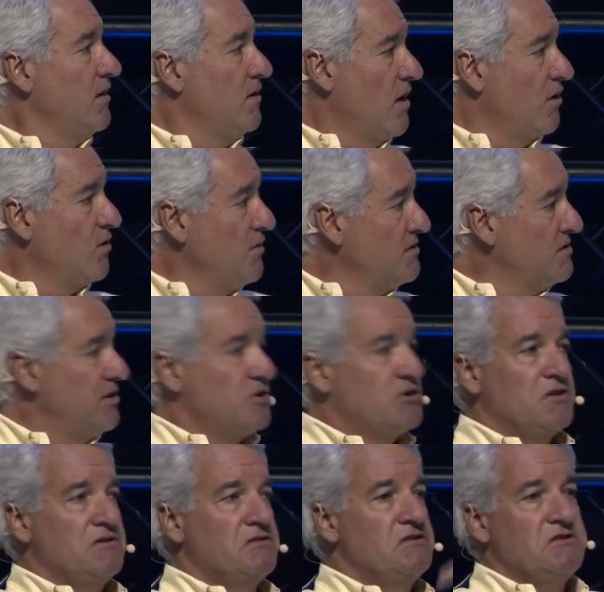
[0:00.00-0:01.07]
Young
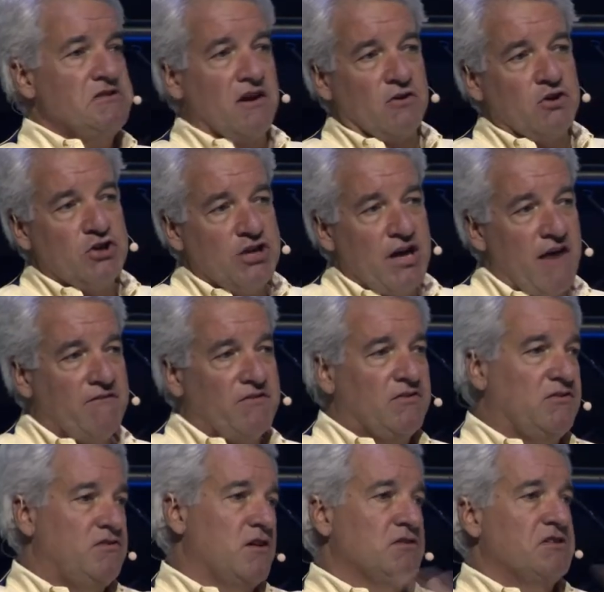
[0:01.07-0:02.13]
musicians, young chefs,